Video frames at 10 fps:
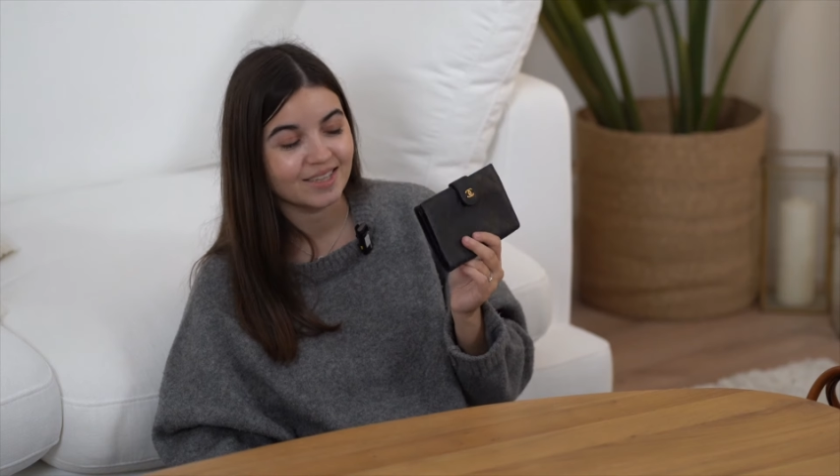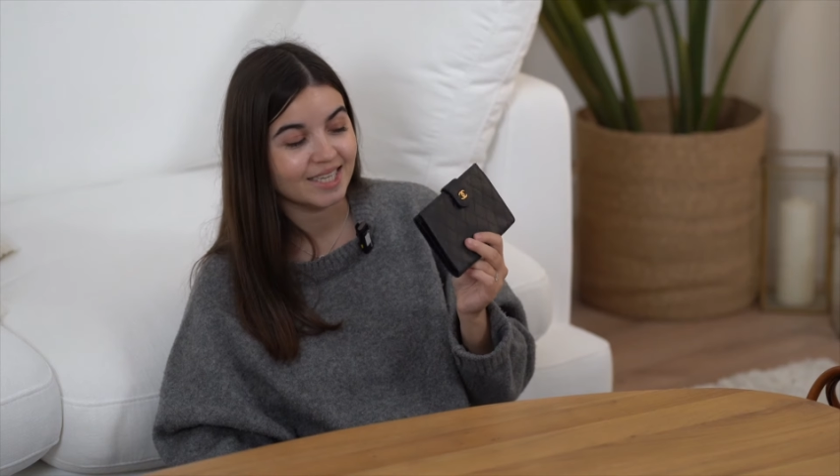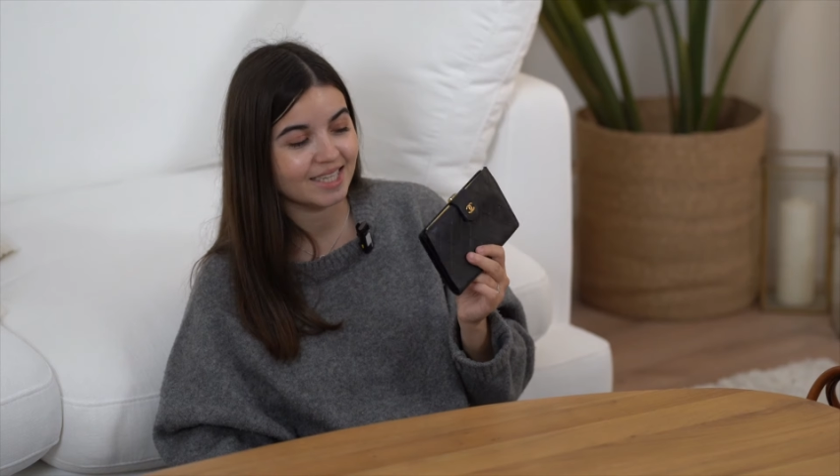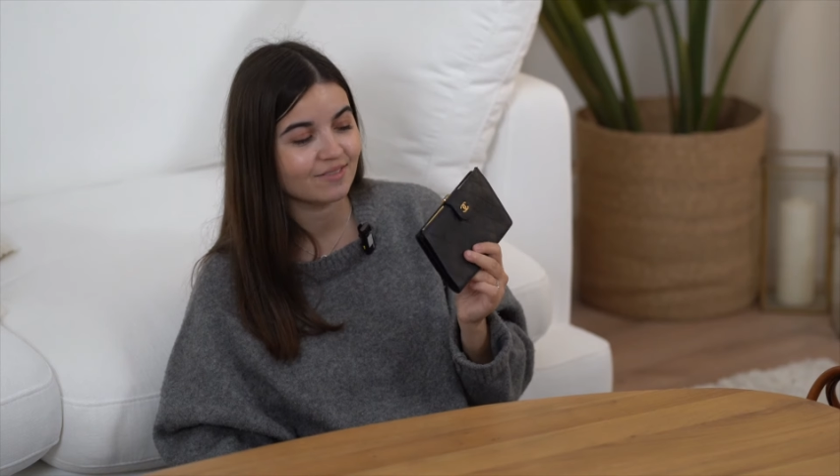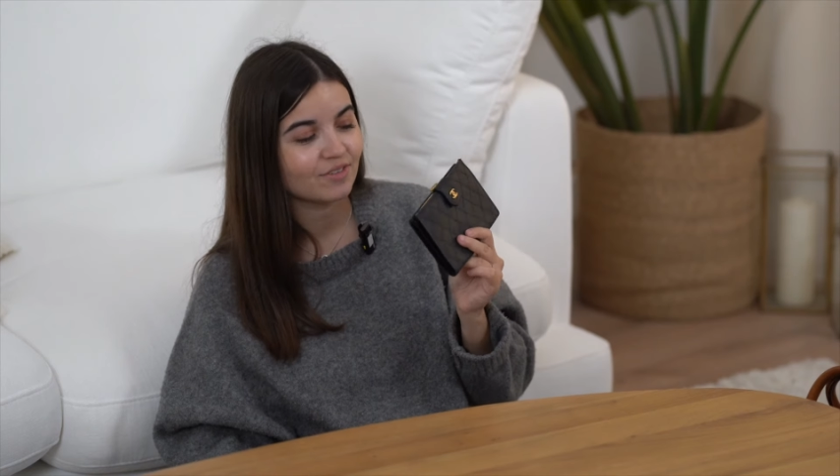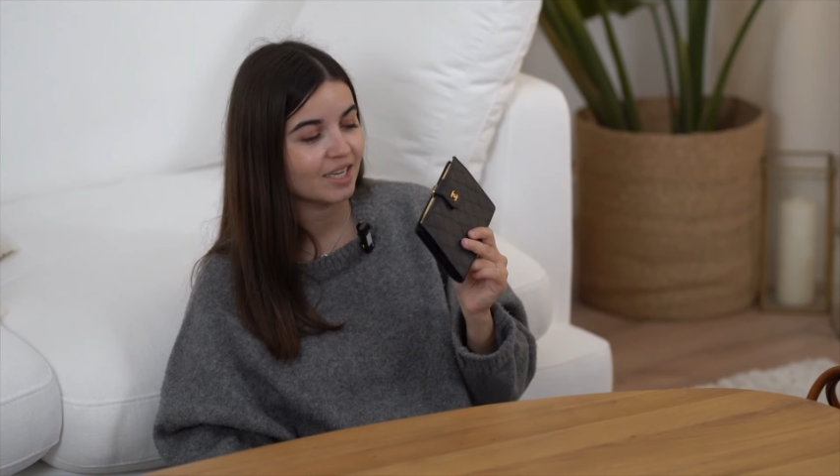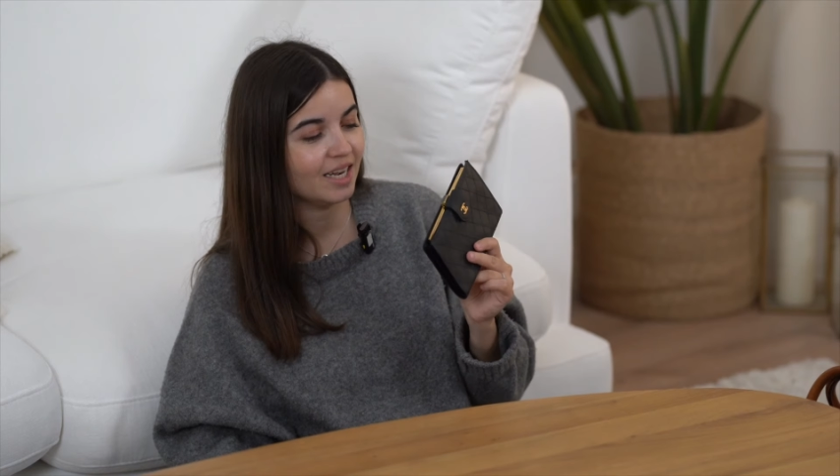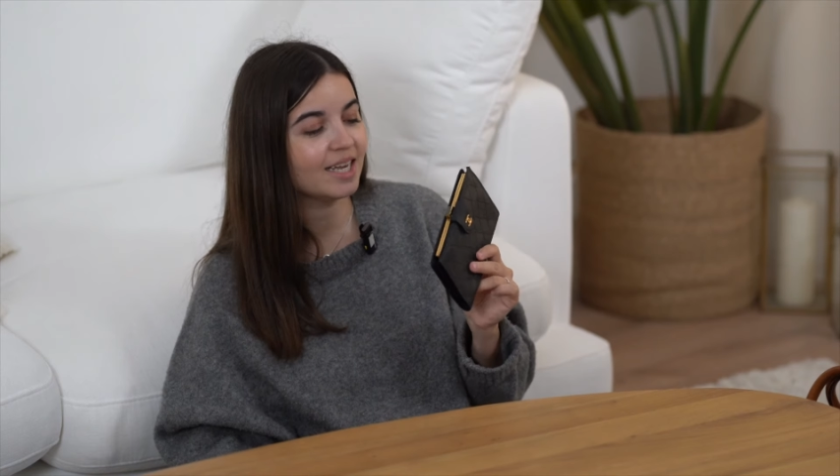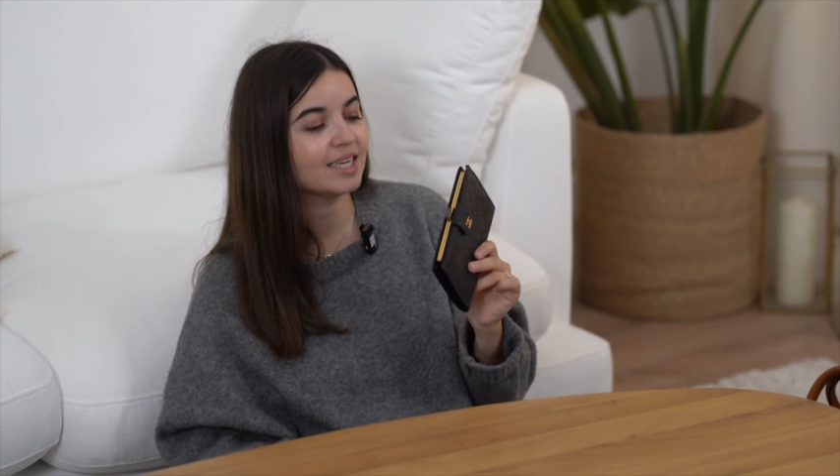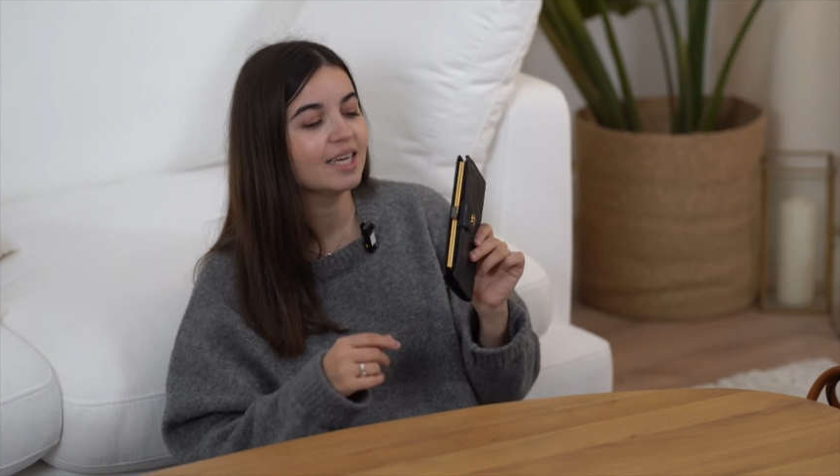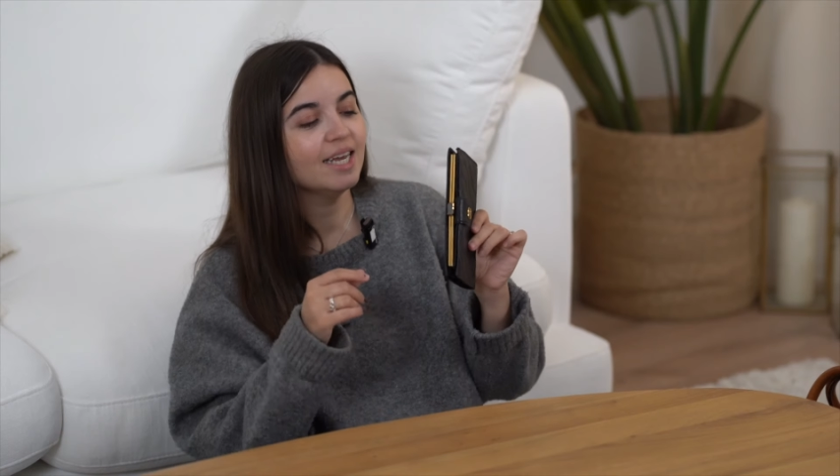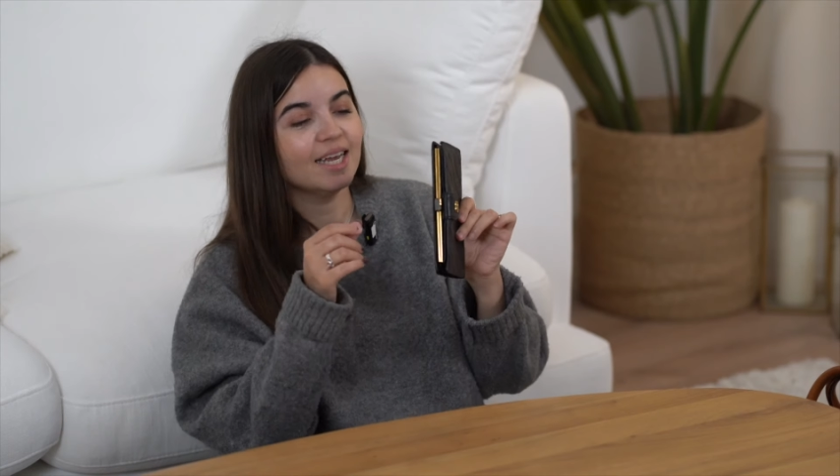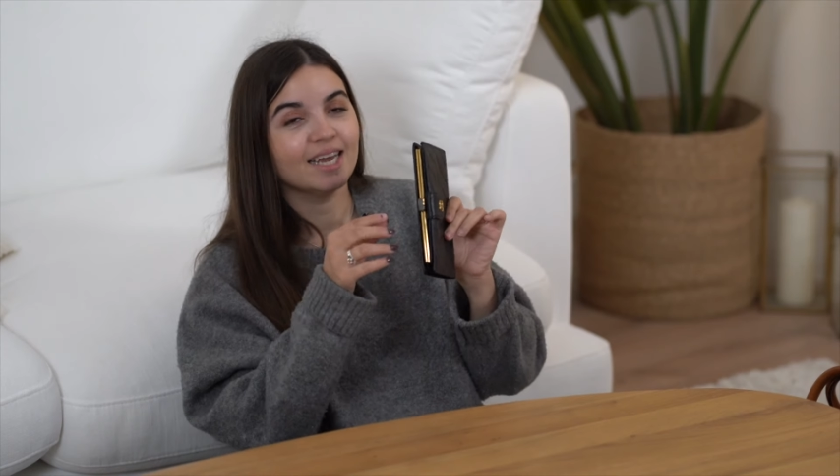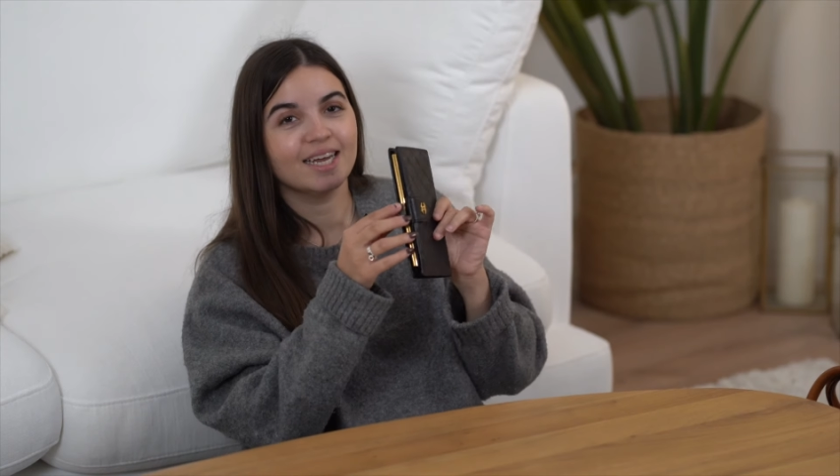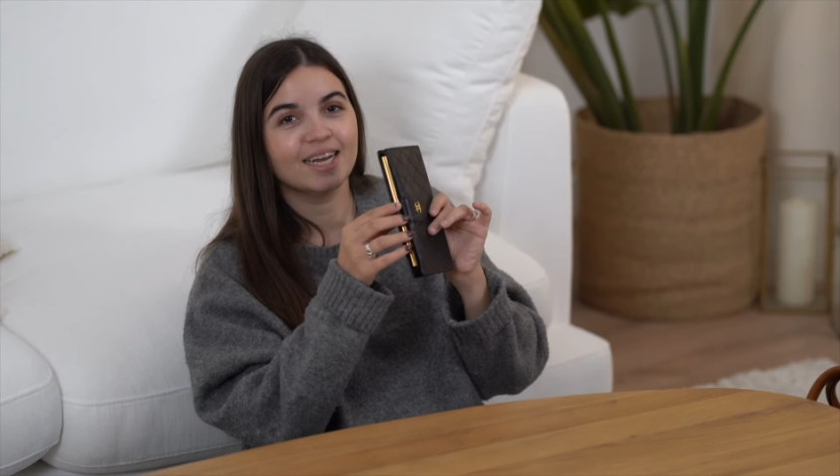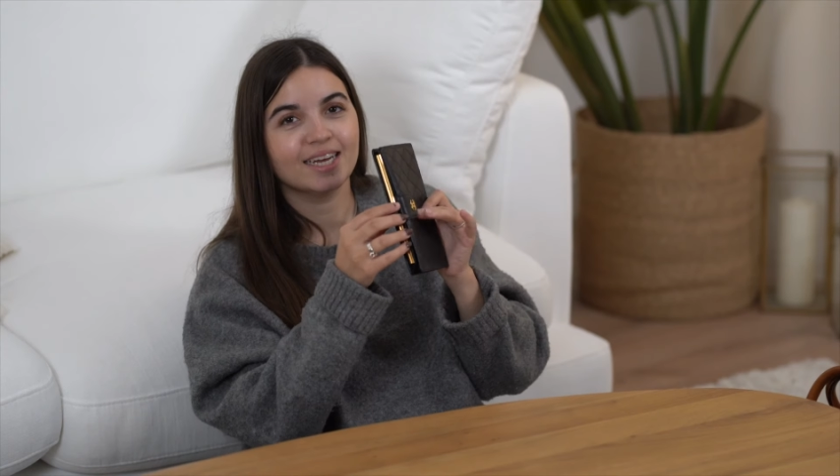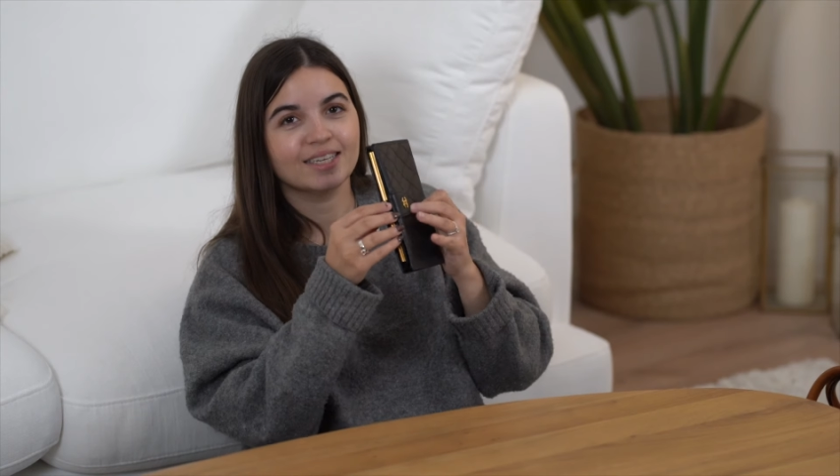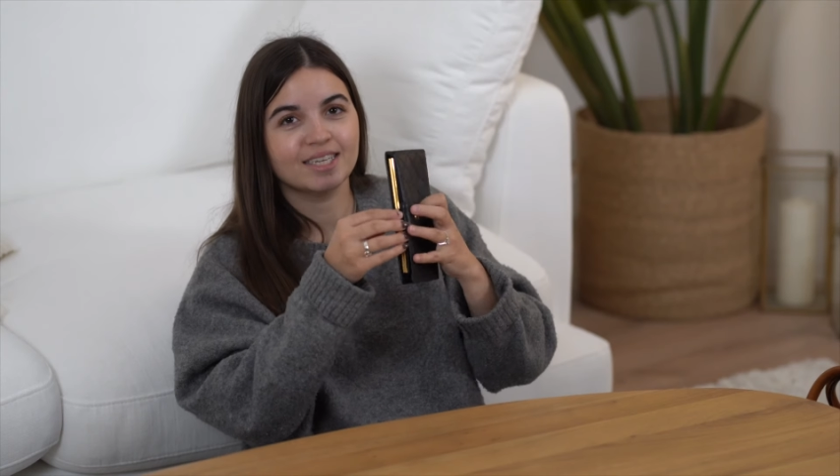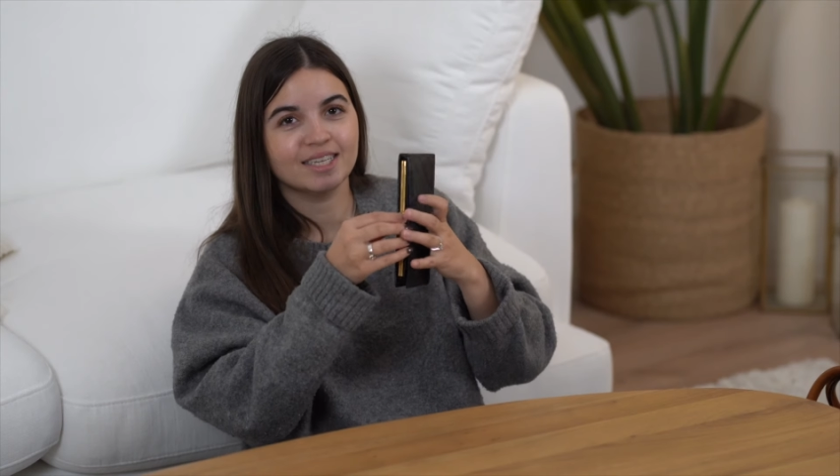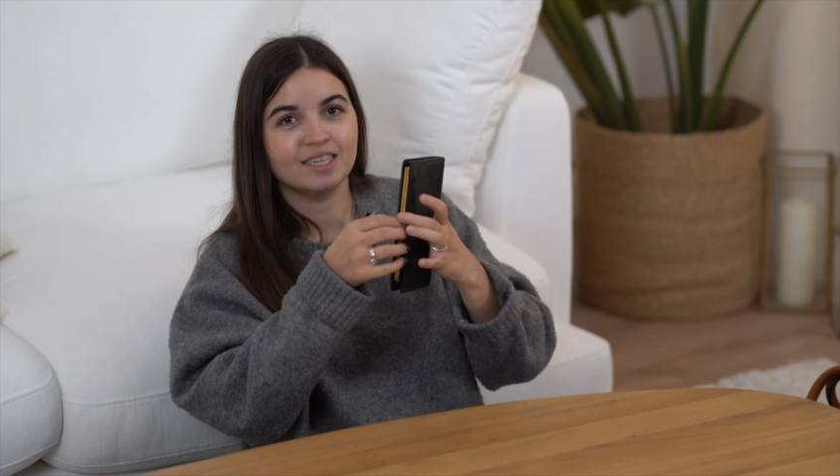That's what I like. And
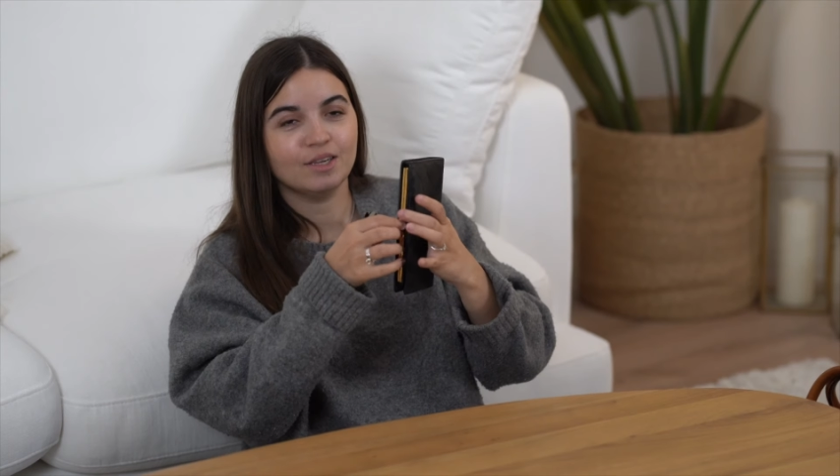as you can see,